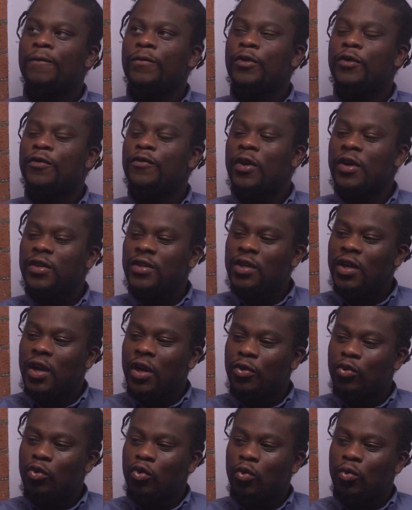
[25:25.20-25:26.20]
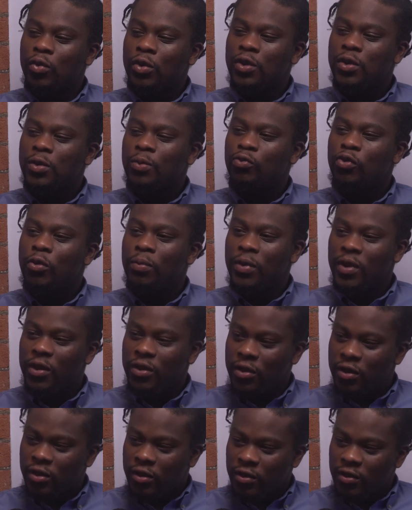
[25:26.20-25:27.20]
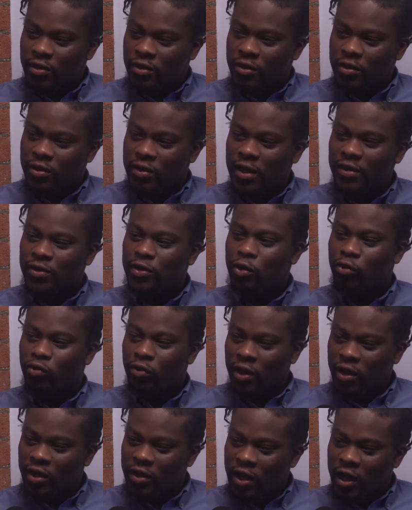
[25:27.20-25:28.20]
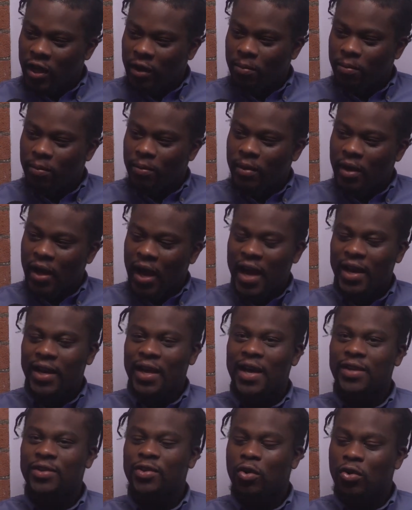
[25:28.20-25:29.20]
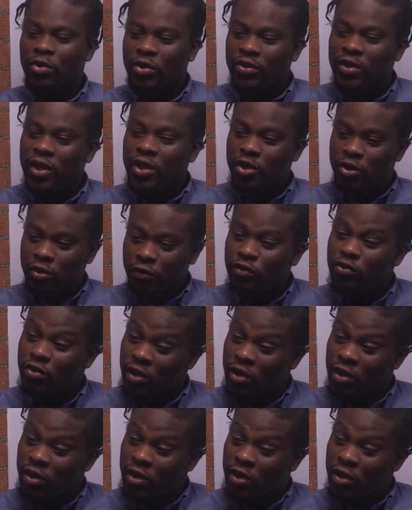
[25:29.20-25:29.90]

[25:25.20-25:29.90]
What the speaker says: the first thing I thought was Prometheus. That's a Greek name and it has a connotation of